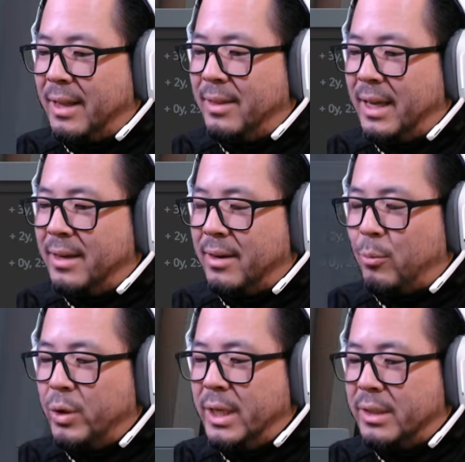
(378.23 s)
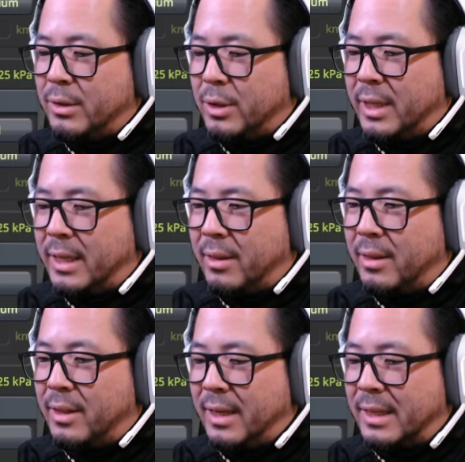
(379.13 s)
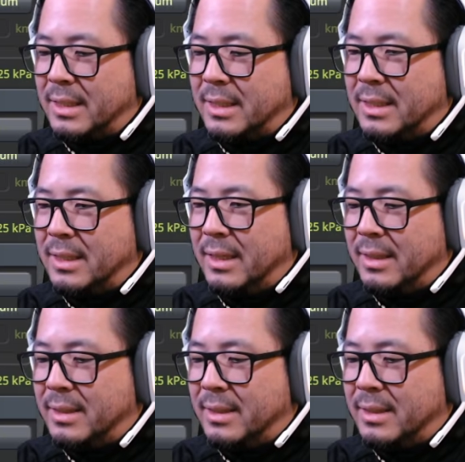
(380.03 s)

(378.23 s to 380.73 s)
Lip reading: then we need to click this,